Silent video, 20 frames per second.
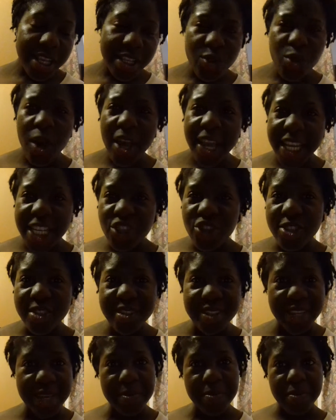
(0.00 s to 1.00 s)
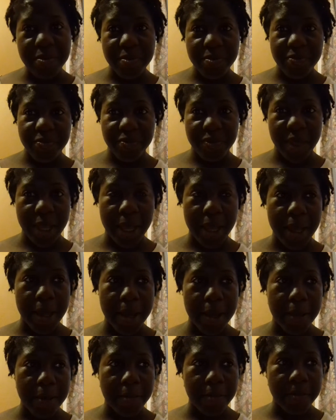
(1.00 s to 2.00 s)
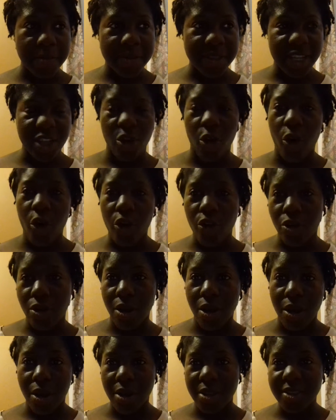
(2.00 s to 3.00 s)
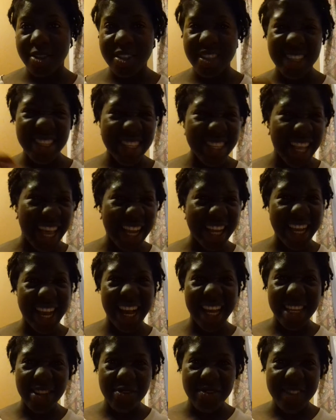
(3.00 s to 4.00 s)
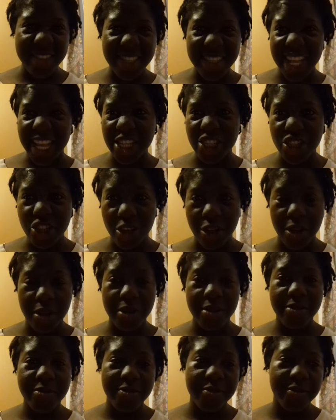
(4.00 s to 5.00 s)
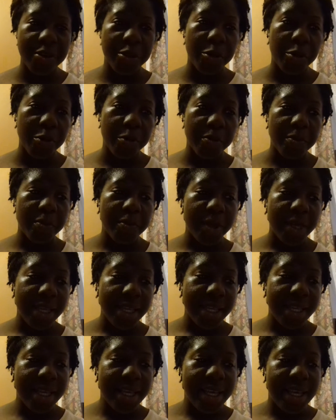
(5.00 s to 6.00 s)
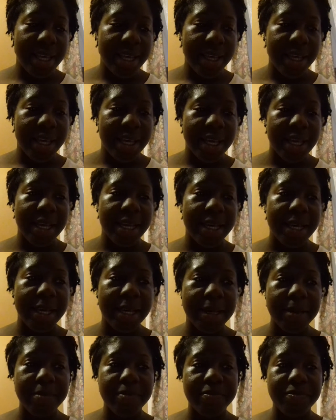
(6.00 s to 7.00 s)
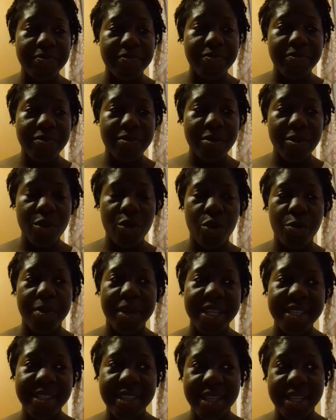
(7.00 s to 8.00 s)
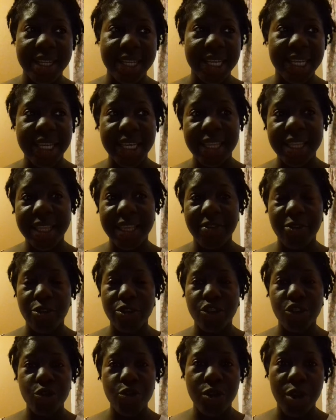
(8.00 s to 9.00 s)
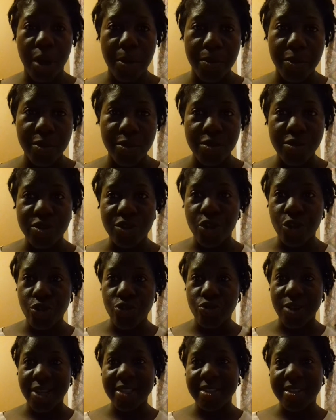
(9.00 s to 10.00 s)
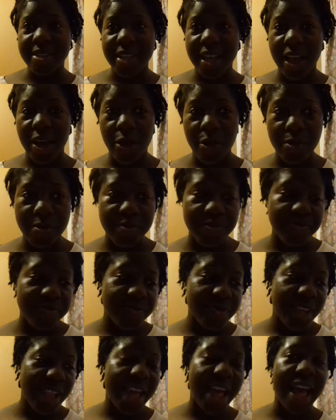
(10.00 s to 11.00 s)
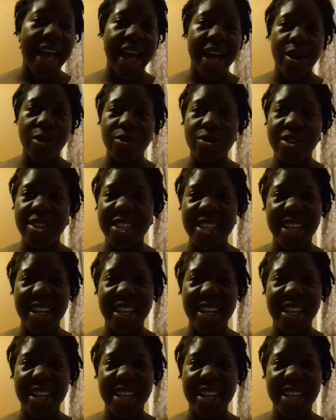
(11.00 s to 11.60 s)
It's quite interesting. It's like a horror, like kind of slasher film. Well, basically, they've got two couples who rented out a house